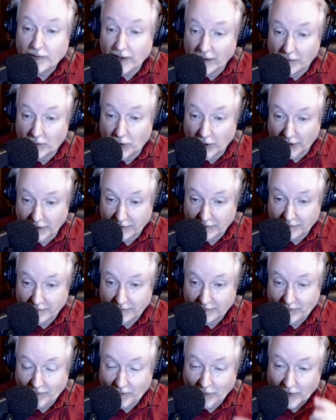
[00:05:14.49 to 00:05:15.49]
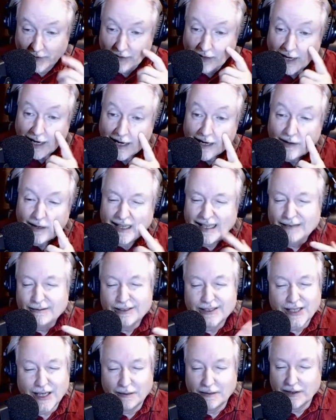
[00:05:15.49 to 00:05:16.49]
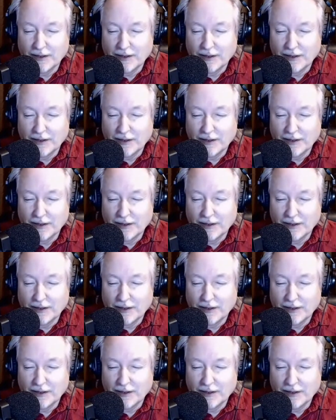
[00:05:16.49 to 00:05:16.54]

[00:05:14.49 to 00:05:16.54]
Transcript: that morning. Okay, and it was coming